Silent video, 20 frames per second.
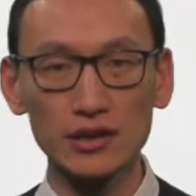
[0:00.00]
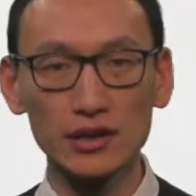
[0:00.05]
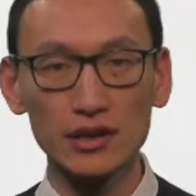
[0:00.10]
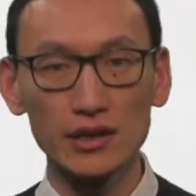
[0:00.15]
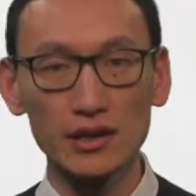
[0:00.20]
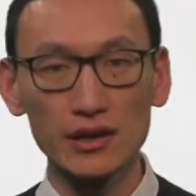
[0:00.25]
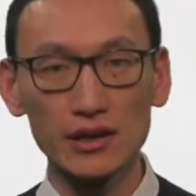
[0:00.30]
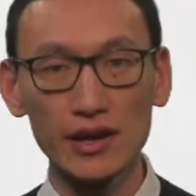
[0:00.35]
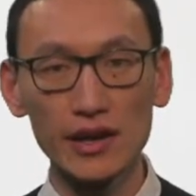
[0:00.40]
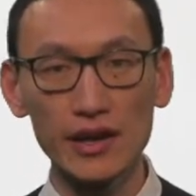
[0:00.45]

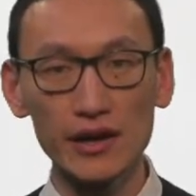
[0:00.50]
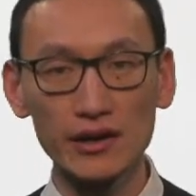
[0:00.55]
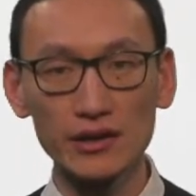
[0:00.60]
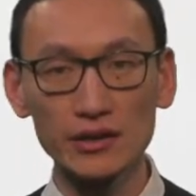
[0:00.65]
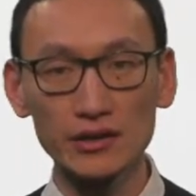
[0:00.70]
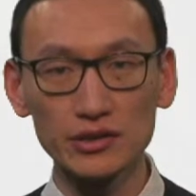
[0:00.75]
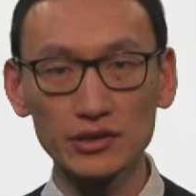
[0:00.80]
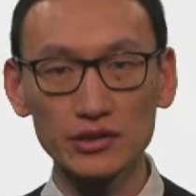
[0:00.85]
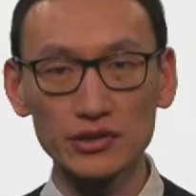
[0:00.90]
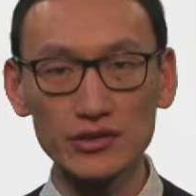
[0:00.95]
Here,
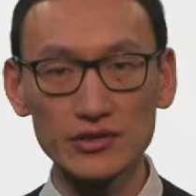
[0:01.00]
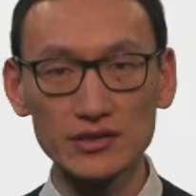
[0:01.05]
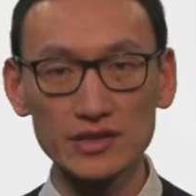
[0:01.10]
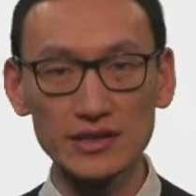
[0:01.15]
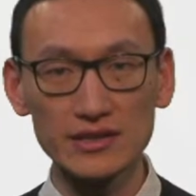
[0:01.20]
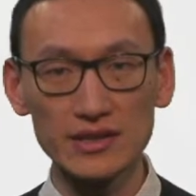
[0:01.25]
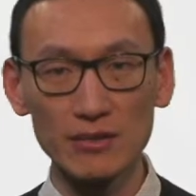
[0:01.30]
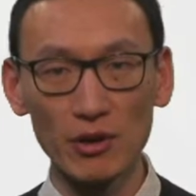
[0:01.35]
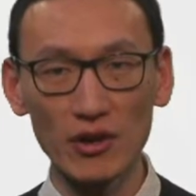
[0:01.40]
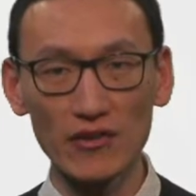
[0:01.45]
you see
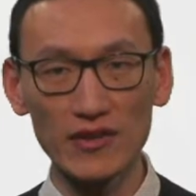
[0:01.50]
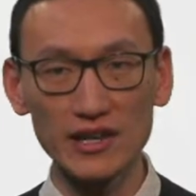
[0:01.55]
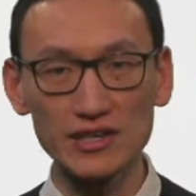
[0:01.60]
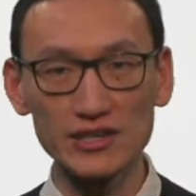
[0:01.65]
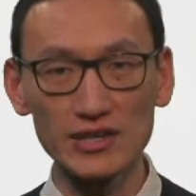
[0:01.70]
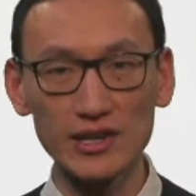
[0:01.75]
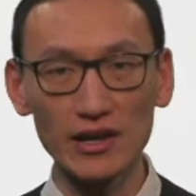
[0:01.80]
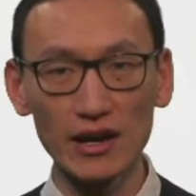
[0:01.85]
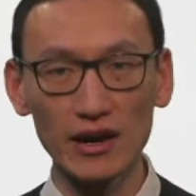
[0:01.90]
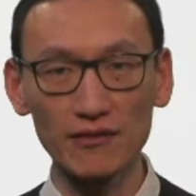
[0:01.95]
the
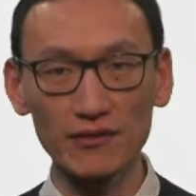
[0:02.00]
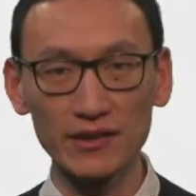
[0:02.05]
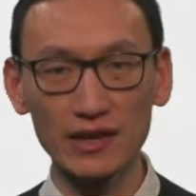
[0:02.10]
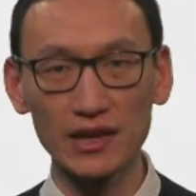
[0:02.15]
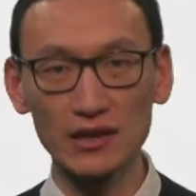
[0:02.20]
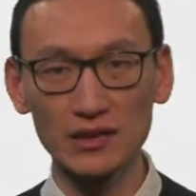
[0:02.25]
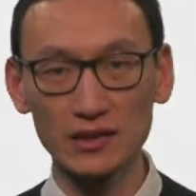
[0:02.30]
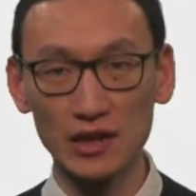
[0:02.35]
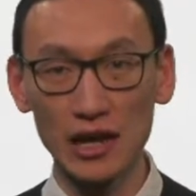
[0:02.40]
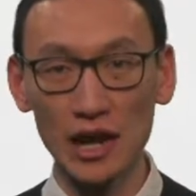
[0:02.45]
position of
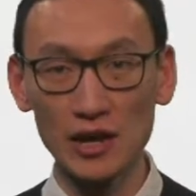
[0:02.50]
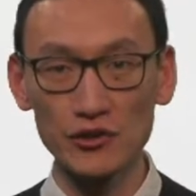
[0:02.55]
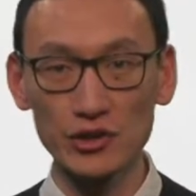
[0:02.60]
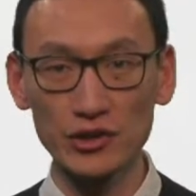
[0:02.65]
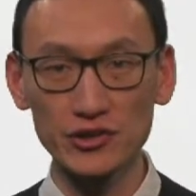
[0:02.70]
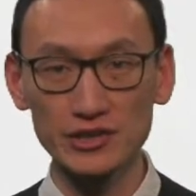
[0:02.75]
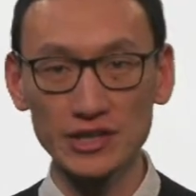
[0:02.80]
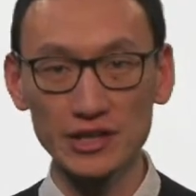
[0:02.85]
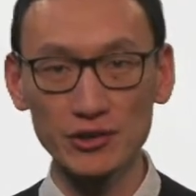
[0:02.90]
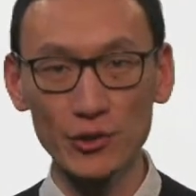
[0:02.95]
the
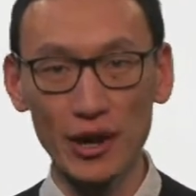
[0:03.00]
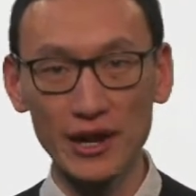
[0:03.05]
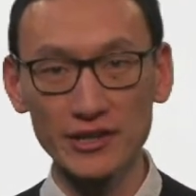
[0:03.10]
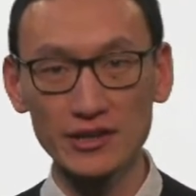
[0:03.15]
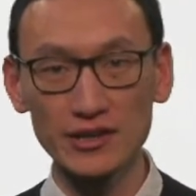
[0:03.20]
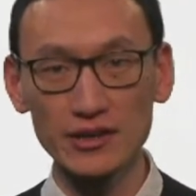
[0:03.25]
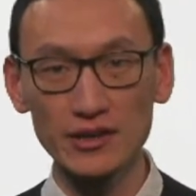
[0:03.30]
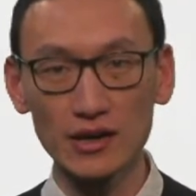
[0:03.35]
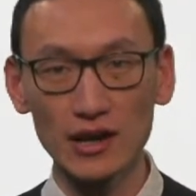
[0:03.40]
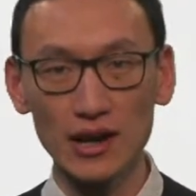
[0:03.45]
electrical
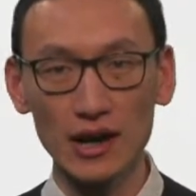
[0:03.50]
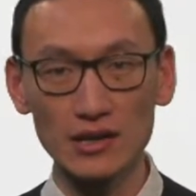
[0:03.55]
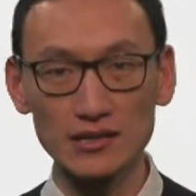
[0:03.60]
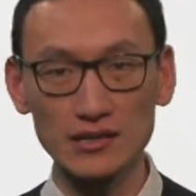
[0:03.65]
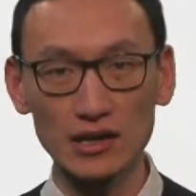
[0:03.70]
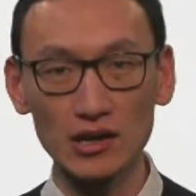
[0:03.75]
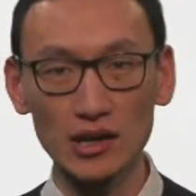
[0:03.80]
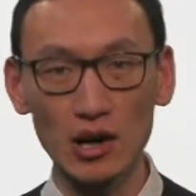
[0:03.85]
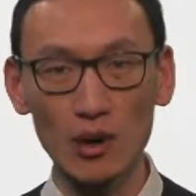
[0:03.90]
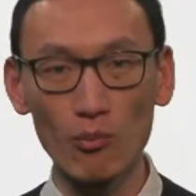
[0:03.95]
generator as
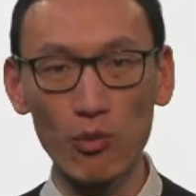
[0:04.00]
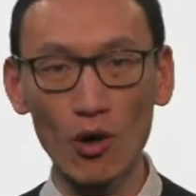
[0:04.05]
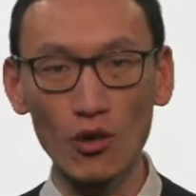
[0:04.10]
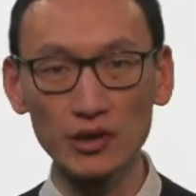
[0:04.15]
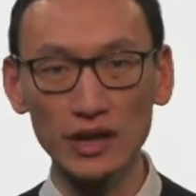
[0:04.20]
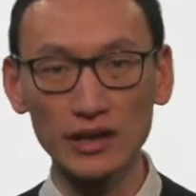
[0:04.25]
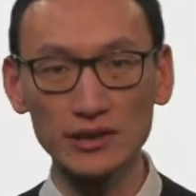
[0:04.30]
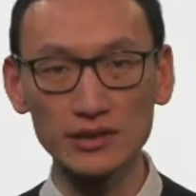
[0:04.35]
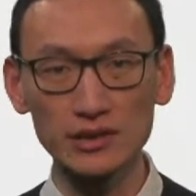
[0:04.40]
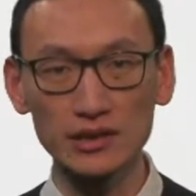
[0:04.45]
a
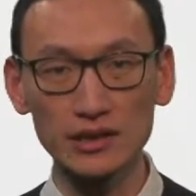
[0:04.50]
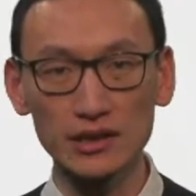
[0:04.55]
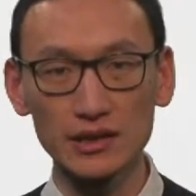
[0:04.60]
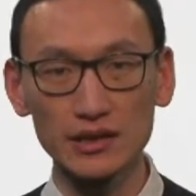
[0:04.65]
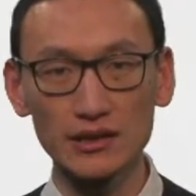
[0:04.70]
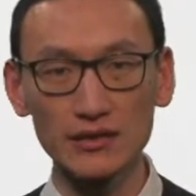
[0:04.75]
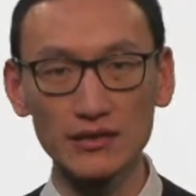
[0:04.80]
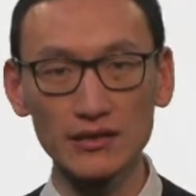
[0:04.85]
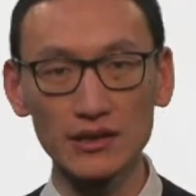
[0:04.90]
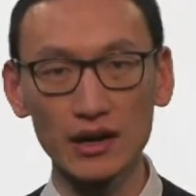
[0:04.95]
component
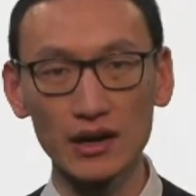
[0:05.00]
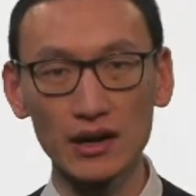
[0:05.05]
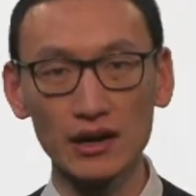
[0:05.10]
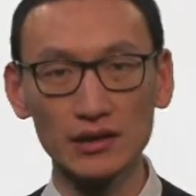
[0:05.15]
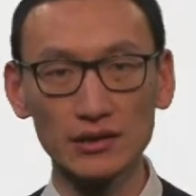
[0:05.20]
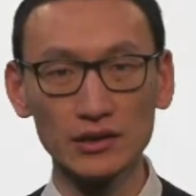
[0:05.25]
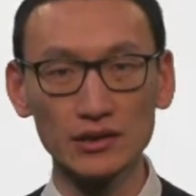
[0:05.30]
in the